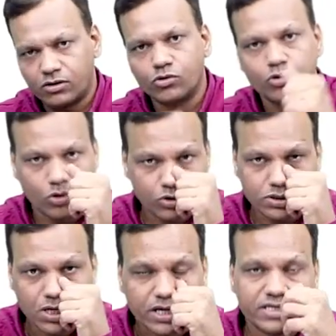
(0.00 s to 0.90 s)

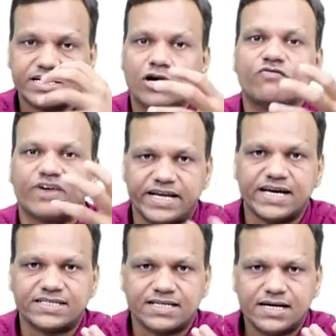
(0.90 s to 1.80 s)
glucose instead of
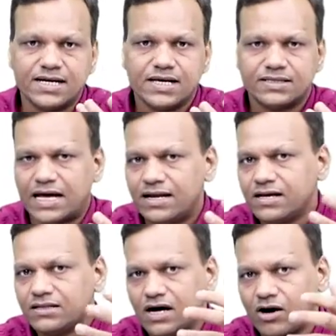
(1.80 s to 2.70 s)
fatty acid, then
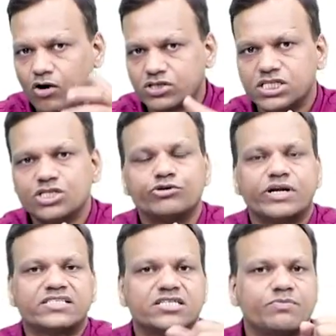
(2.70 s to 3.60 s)
the oxygen
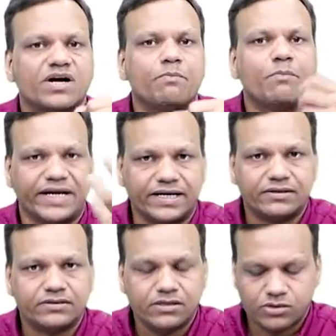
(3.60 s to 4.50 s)
utilization become
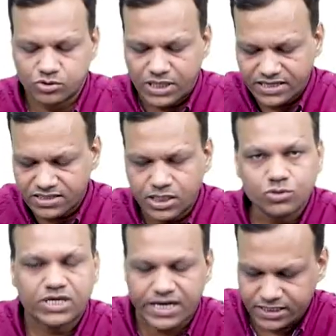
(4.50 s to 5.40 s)
better. So that is the
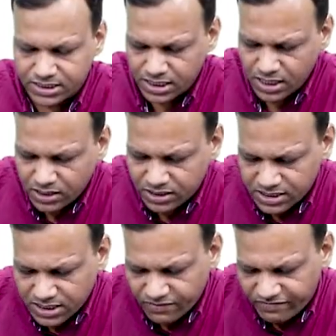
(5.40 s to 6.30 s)
new strategy.
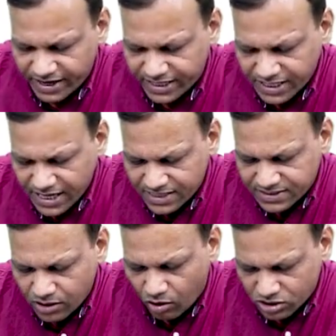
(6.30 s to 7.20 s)
These are fatty
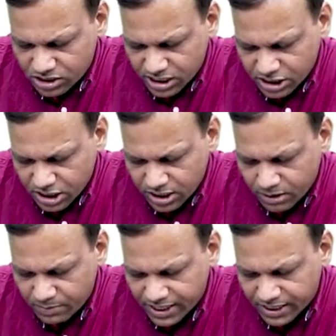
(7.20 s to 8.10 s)
acid oxidation
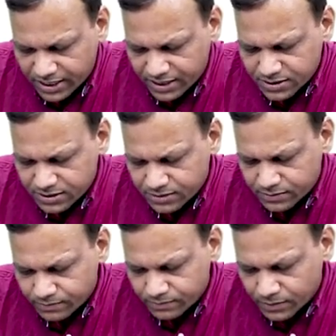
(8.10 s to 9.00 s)
inhibiting drugs.
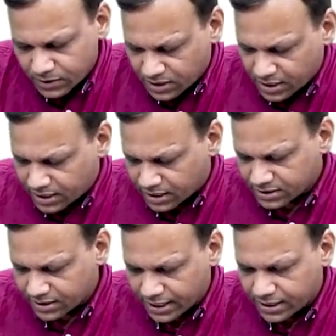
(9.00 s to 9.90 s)
The
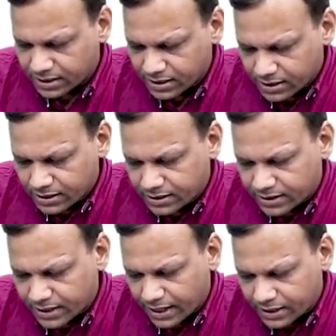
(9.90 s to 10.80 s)
drugs like
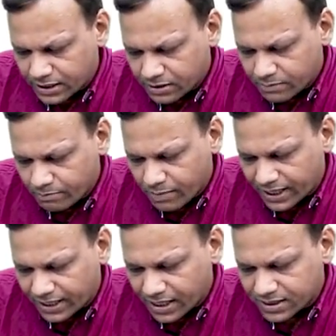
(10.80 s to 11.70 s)

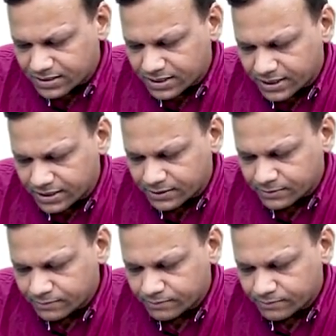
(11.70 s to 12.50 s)
trimetazidine